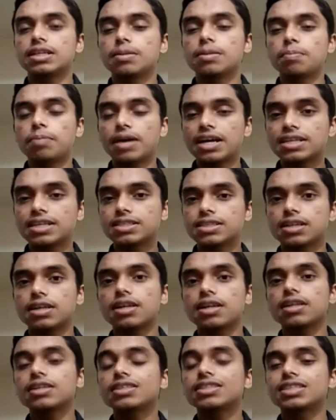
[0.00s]
in the past
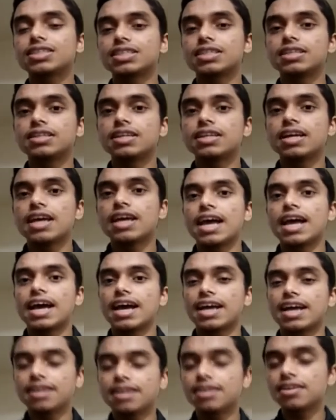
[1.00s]
election,
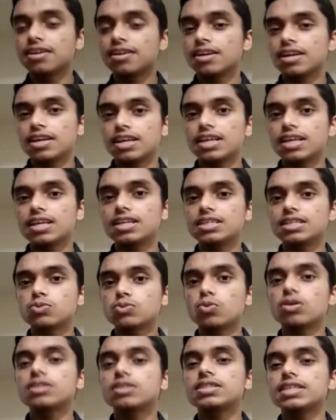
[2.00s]
and he is once
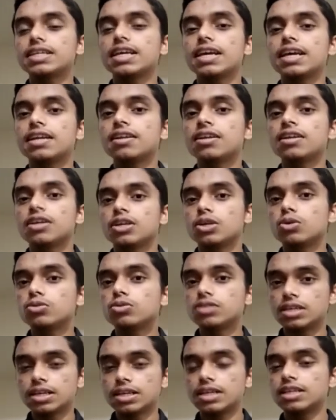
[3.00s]
again using
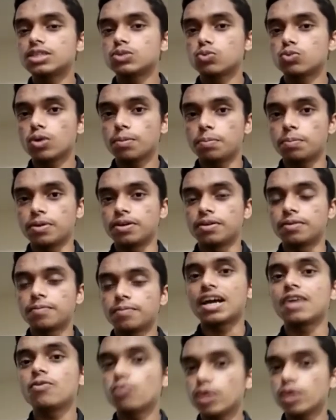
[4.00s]
his weapon.
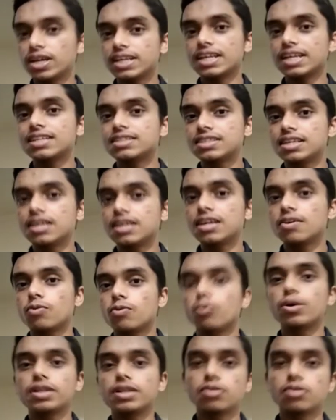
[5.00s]
And wait and
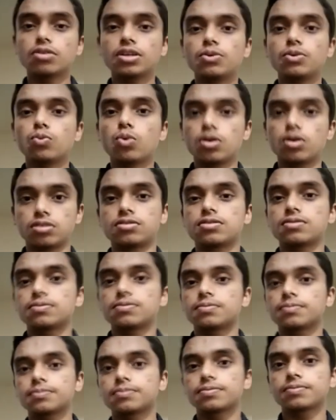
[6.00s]
see whether it
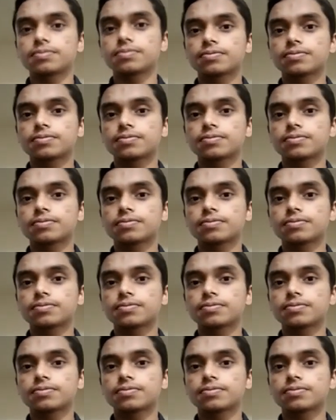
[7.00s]
works.